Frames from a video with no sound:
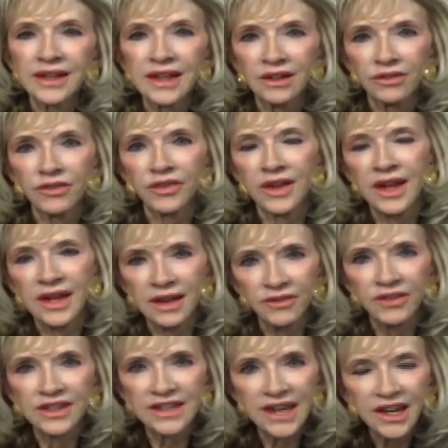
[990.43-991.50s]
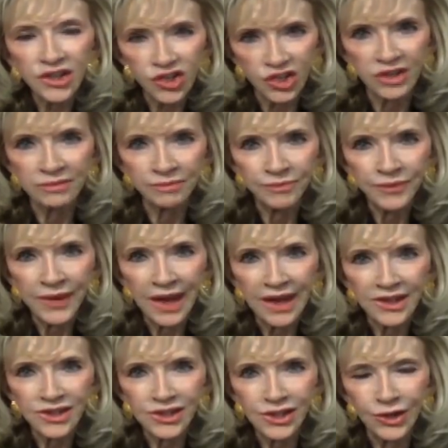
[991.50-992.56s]
give an invitation.
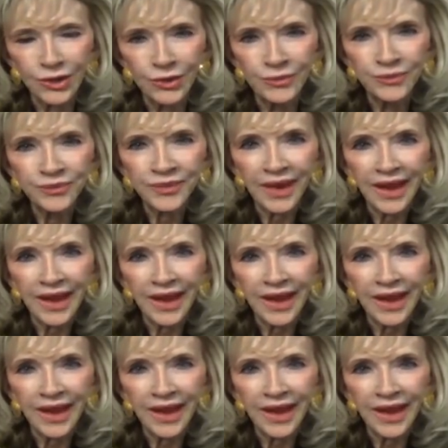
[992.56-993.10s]
So